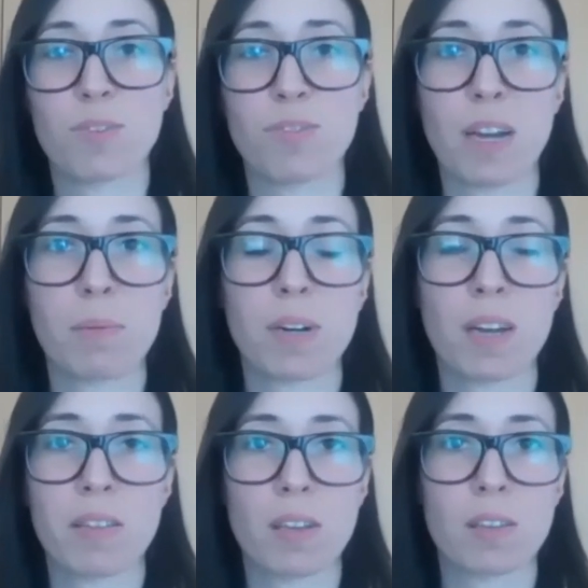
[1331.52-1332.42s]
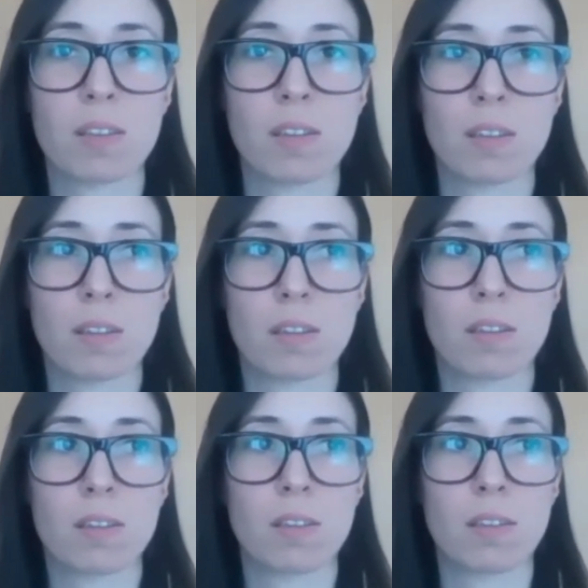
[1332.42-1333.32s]
fiber, I think
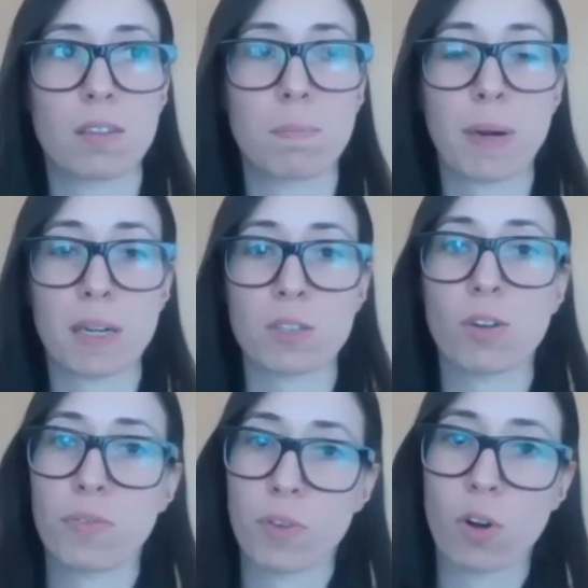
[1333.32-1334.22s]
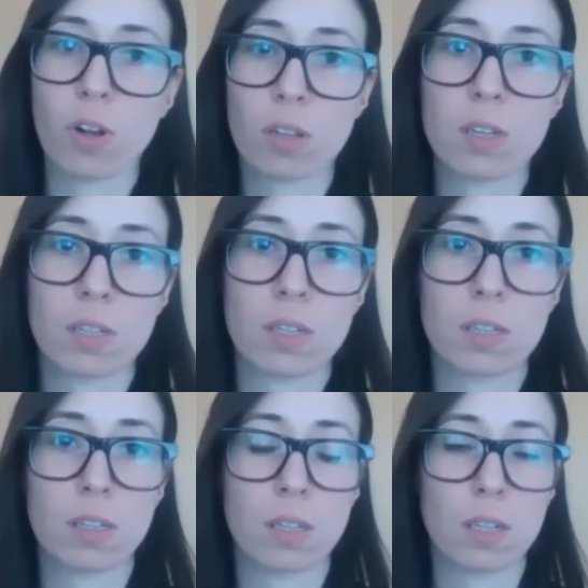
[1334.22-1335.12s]
the part of color, a